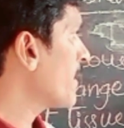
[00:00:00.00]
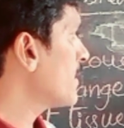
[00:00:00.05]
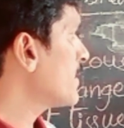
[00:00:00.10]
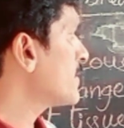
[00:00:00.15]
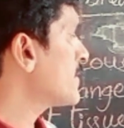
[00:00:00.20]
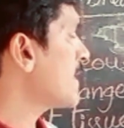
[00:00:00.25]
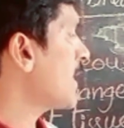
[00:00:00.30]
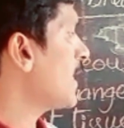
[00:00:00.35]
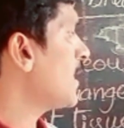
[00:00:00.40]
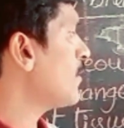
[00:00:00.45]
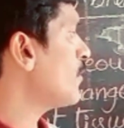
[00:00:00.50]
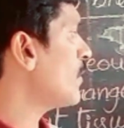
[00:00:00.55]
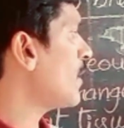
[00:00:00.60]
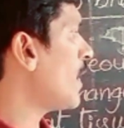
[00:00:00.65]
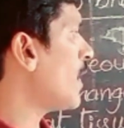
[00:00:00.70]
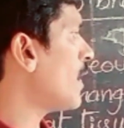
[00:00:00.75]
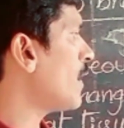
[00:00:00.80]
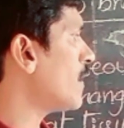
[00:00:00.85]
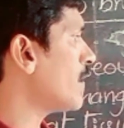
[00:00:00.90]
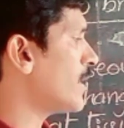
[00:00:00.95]

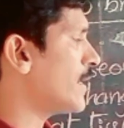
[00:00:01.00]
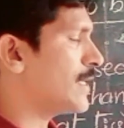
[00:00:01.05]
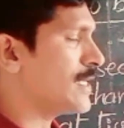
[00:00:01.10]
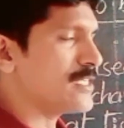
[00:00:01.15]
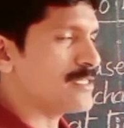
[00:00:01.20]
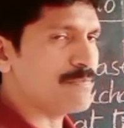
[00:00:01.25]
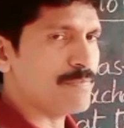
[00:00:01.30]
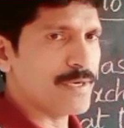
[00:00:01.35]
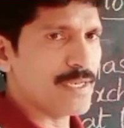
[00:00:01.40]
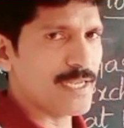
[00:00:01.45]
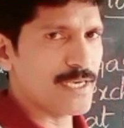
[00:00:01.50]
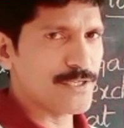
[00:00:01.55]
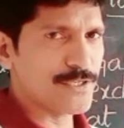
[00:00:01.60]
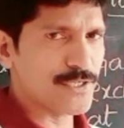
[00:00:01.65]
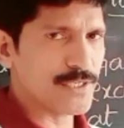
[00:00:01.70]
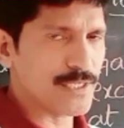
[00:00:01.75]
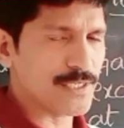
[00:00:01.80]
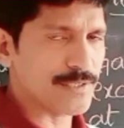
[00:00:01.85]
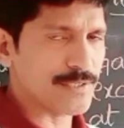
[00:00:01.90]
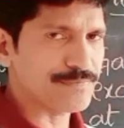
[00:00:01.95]
cellular
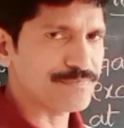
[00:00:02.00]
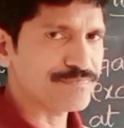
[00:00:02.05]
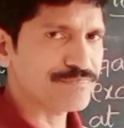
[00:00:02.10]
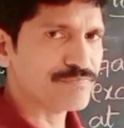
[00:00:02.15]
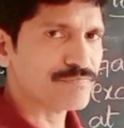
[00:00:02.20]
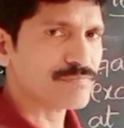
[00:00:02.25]
respiration.